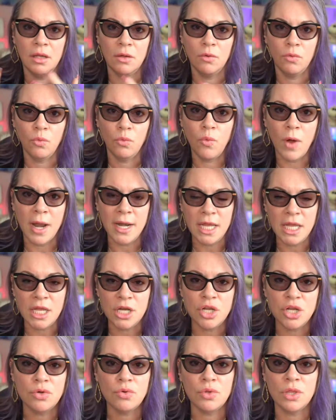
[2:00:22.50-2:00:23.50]
When he
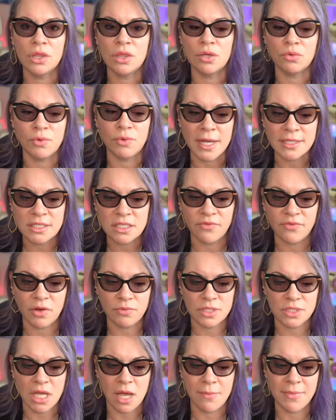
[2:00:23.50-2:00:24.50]
knew that the rest of it
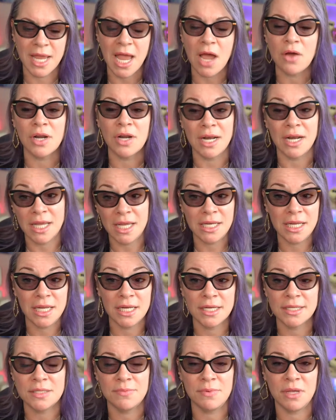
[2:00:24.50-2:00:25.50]
was coming out and he
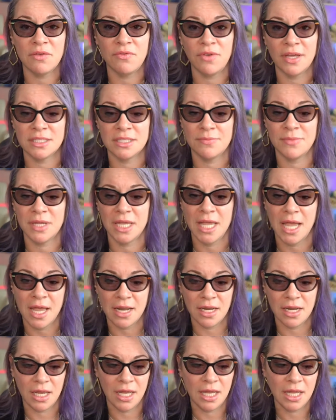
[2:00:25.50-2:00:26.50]
needed to be a victim
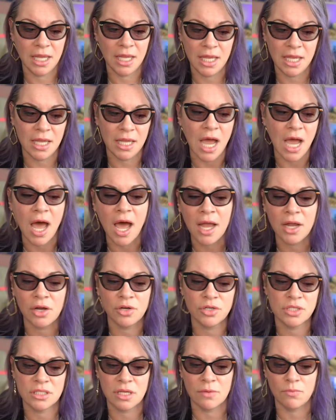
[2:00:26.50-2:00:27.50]
again, he
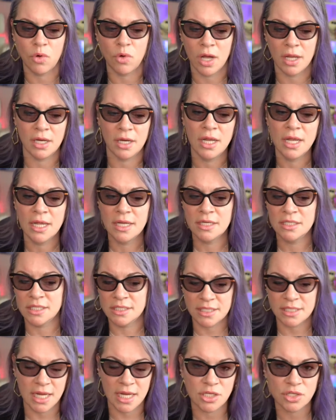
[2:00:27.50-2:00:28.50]
hired someone to
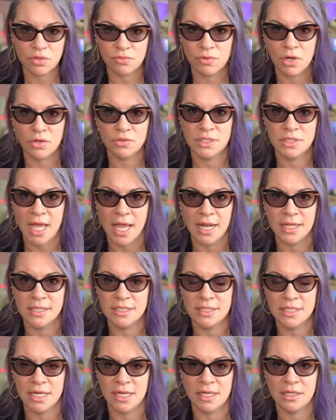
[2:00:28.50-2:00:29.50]
stage the roadside
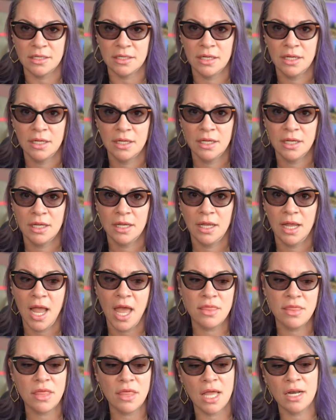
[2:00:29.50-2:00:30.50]
incident
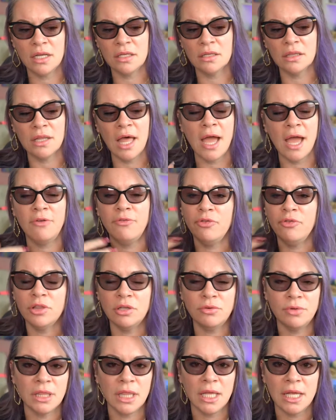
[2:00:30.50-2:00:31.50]
and then lied
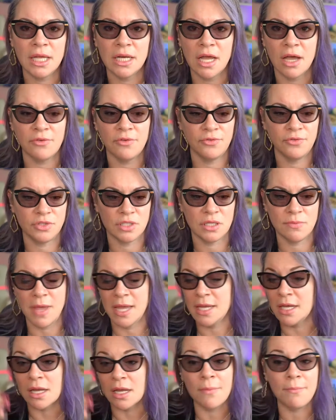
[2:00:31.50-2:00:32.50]
fluidly enough to
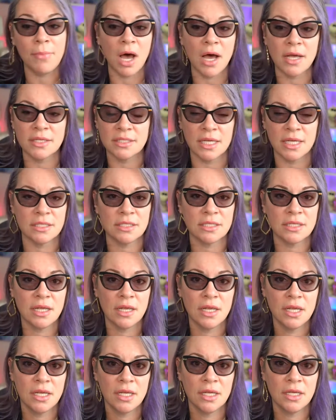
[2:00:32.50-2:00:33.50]
make a composite
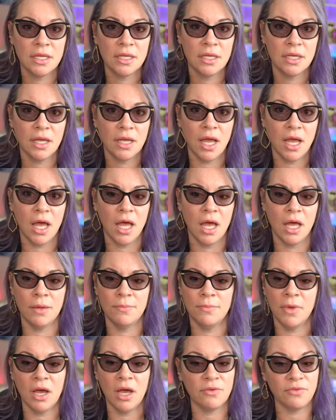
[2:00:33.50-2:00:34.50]

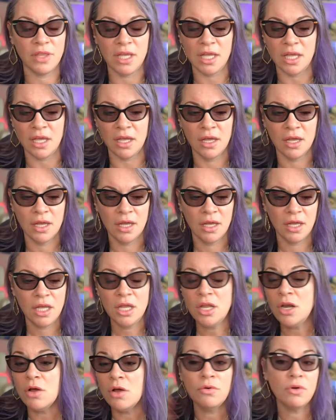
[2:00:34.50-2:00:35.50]
um, of the,
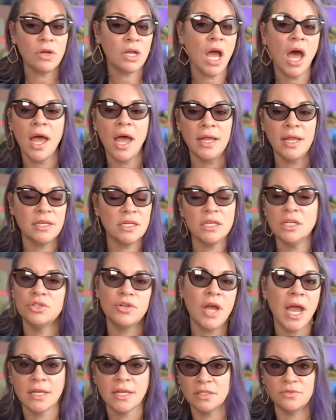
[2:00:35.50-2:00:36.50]
you know, kind and
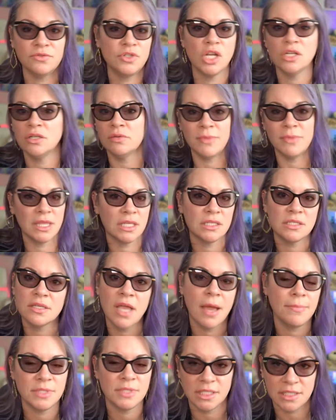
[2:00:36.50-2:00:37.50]
attractive gentleman that
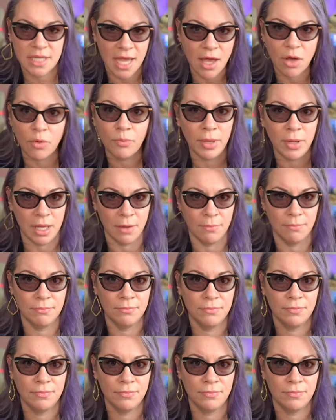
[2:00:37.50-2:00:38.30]
stopped to help him.